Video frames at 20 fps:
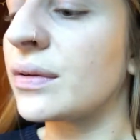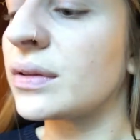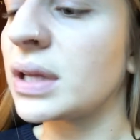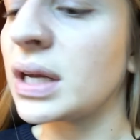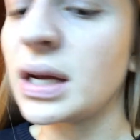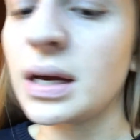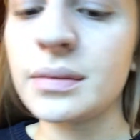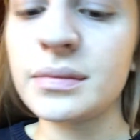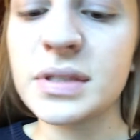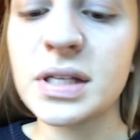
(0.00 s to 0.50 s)
Now
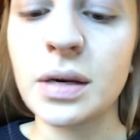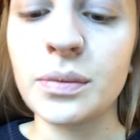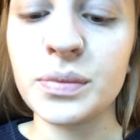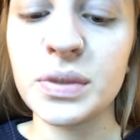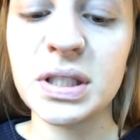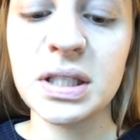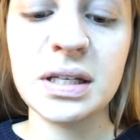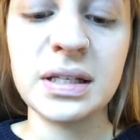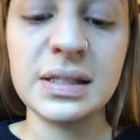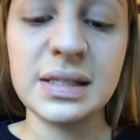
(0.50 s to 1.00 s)
that I'm done
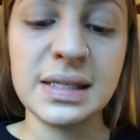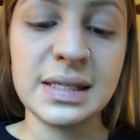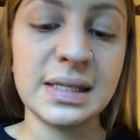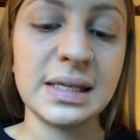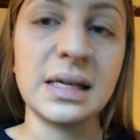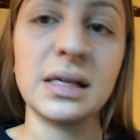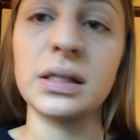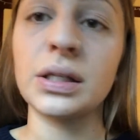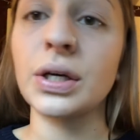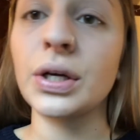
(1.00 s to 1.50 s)
with
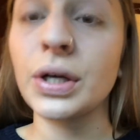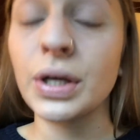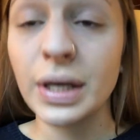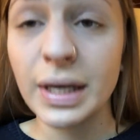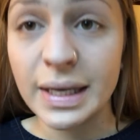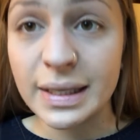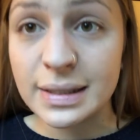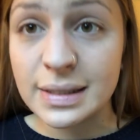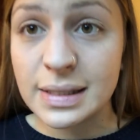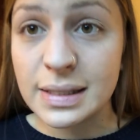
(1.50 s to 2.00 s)
concealer,
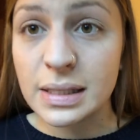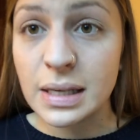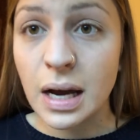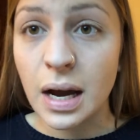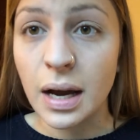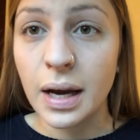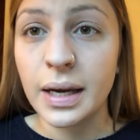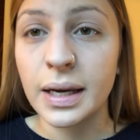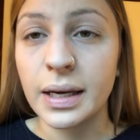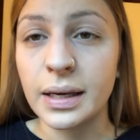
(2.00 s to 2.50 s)
it's
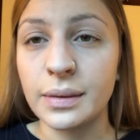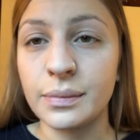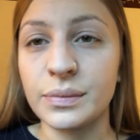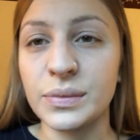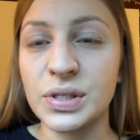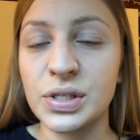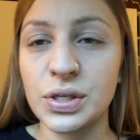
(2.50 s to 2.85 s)
time